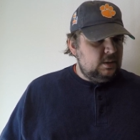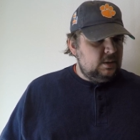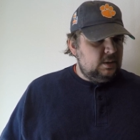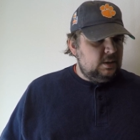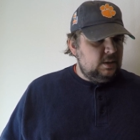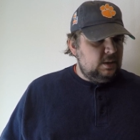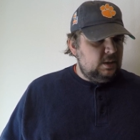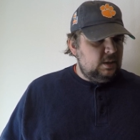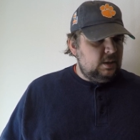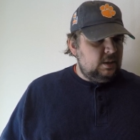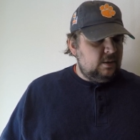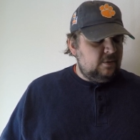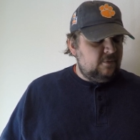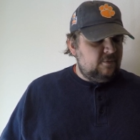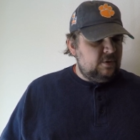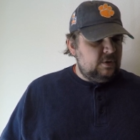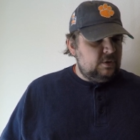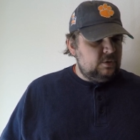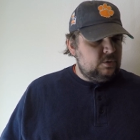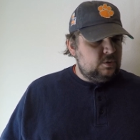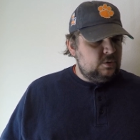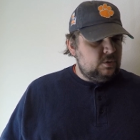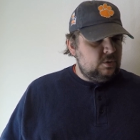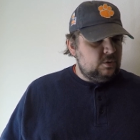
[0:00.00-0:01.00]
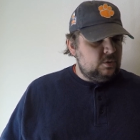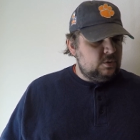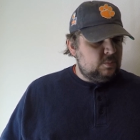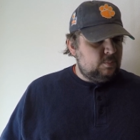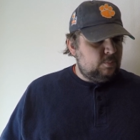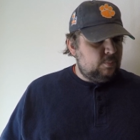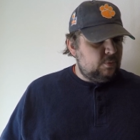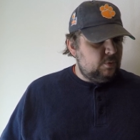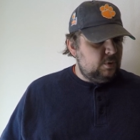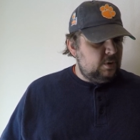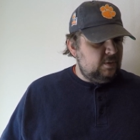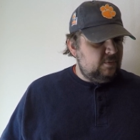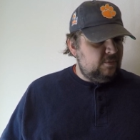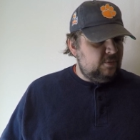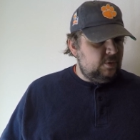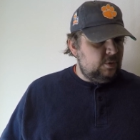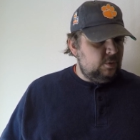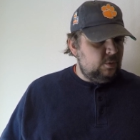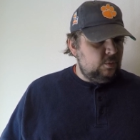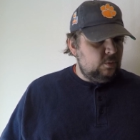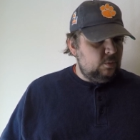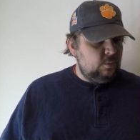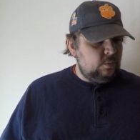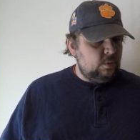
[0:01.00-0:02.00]
the Avengers
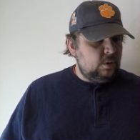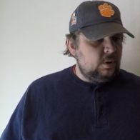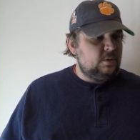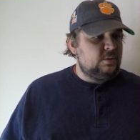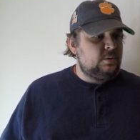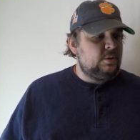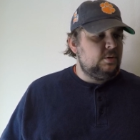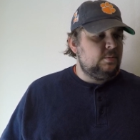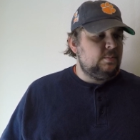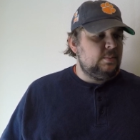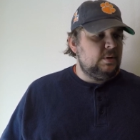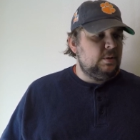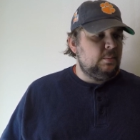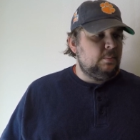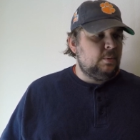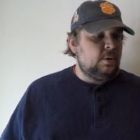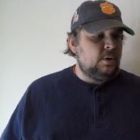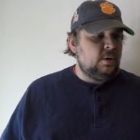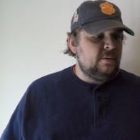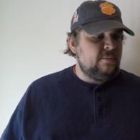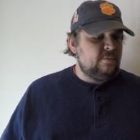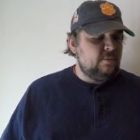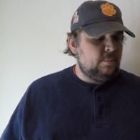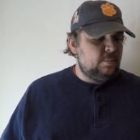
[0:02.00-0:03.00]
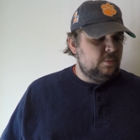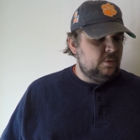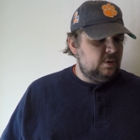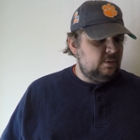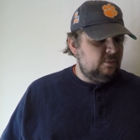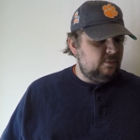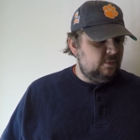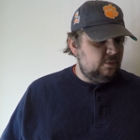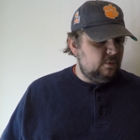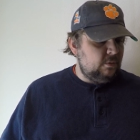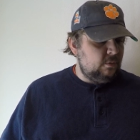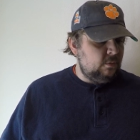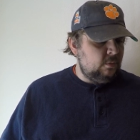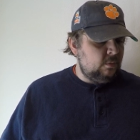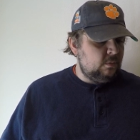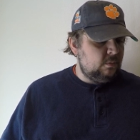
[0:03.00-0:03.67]
preview, or excuse me, the Marvel preview